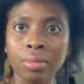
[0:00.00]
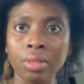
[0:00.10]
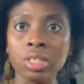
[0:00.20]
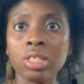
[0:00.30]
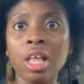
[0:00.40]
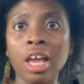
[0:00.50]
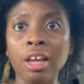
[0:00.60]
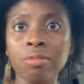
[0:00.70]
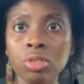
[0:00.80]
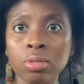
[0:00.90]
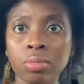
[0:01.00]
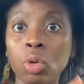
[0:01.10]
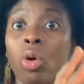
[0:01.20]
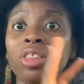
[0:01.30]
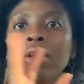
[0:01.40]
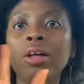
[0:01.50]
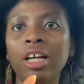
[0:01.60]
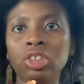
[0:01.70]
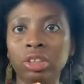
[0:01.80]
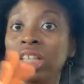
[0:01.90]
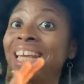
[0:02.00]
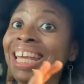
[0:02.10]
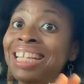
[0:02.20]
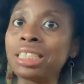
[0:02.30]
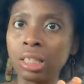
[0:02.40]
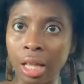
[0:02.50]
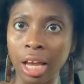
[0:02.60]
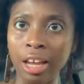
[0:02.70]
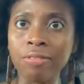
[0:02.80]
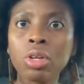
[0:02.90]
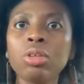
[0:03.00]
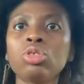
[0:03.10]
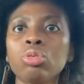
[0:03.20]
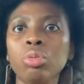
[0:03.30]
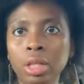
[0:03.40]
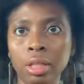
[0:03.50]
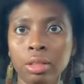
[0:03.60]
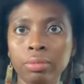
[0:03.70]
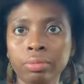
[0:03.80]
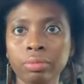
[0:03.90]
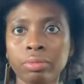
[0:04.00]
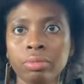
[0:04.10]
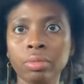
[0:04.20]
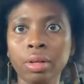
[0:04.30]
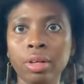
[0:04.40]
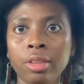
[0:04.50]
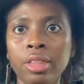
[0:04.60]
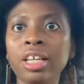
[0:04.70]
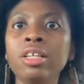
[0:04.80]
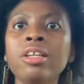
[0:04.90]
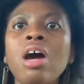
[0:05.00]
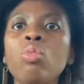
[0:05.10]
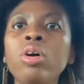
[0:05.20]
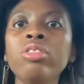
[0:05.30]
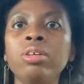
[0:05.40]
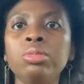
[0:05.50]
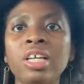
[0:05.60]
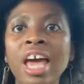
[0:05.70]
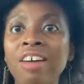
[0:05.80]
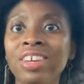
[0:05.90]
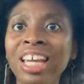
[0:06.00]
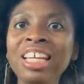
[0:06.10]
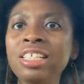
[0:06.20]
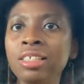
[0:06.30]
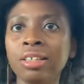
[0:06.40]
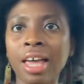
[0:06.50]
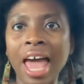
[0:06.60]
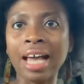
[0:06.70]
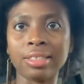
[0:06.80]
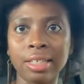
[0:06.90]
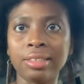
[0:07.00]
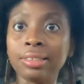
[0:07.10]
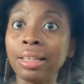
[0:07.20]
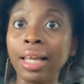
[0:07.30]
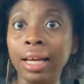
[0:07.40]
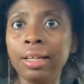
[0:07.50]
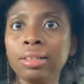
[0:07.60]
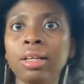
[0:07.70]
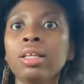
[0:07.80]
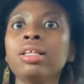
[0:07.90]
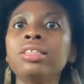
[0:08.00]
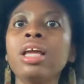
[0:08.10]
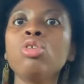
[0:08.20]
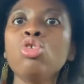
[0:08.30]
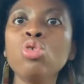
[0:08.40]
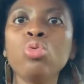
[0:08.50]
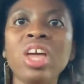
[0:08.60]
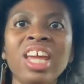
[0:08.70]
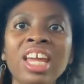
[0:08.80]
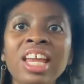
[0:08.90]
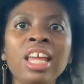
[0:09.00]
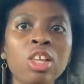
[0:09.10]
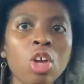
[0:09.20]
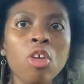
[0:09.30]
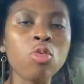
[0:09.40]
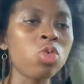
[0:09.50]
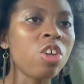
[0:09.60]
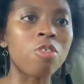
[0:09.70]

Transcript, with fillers: the slaves, enslaved, to read. They did not want them to have any access to land, because they knew that if you give